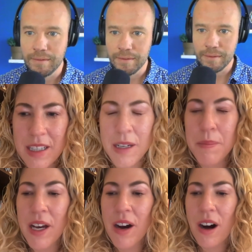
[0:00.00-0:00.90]
It could
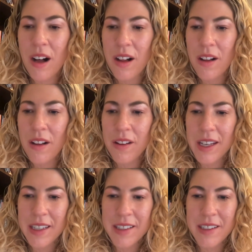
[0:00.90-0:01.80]
be all.
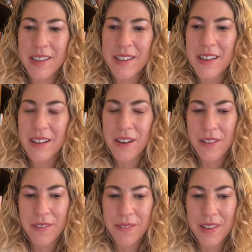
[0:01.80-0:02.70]
It could,
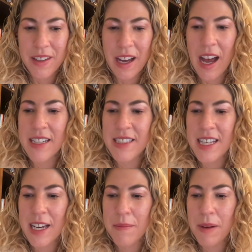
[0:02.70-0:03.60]
it's
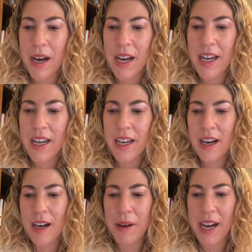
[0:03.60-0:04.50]
hit
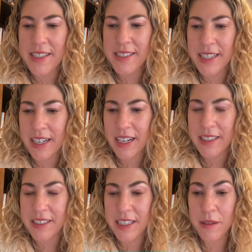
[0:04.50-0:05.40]
my IC and
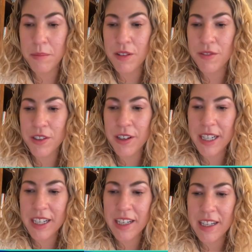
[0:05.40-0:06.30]
I didn't move
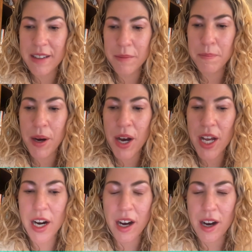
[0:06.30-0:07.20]
during it,
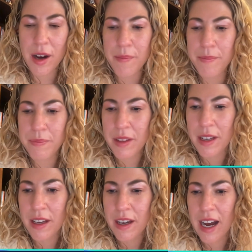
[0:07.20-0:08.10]
but I
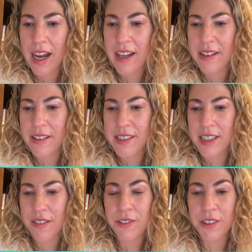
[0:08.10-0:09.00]
had
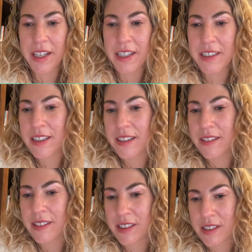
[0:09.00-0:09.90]
stuff related to
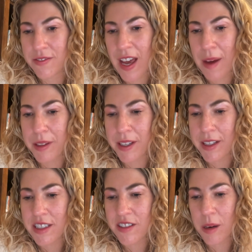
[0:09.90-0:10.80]
just family
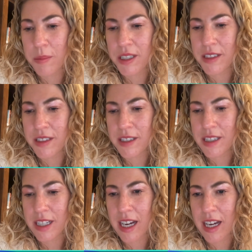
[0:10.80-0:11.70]
disruptions
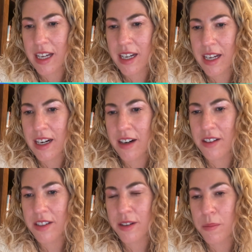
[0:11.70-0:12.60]
instead. And it
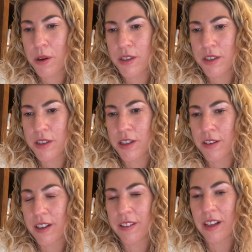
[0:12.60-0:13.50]
also opposes your
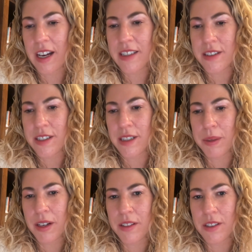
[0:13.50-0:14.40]
career line, so it could
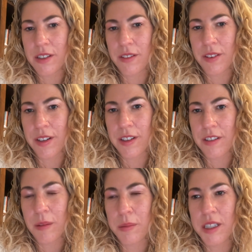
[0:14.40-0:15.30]
be also career
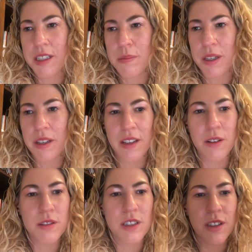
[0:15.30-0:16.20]
disruptions, but
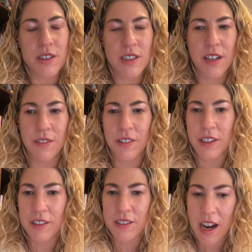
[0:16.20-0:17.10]
you still are several
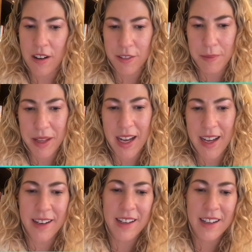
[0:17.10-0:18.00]
years out from
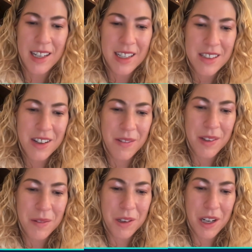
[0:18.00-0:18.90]
that. So I
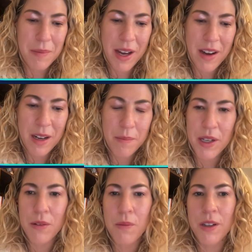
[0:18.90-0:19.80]
wouldn't worry about it, but
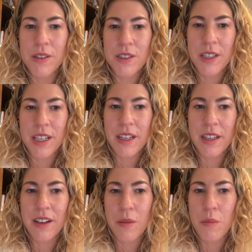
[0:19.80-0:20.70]
you will start
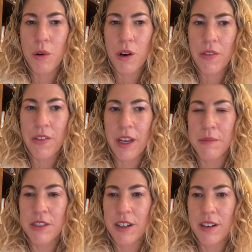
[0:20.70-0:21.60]
getting, more
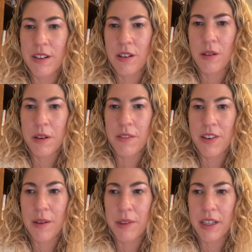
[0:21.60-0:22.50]
themes around home and
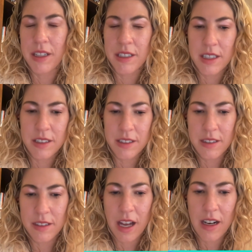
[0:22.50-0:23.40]
family and changes
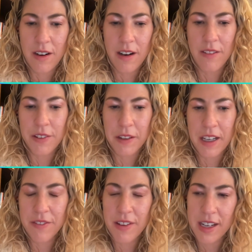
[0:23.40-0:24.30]
in that area of your
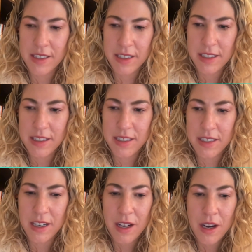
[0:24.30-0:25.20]
life as it's
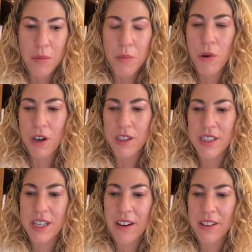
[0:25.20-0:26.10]
more
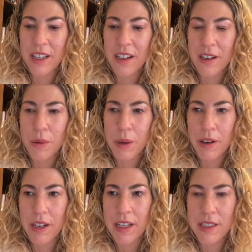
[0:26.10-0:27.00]
steadily in
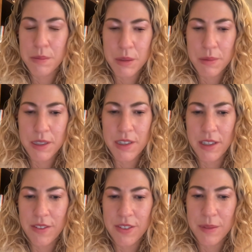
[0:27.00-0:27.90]
Aquarius, which we
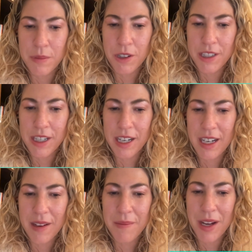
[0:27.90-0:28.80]
still have some more
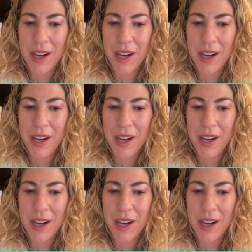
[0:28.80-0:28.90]
time.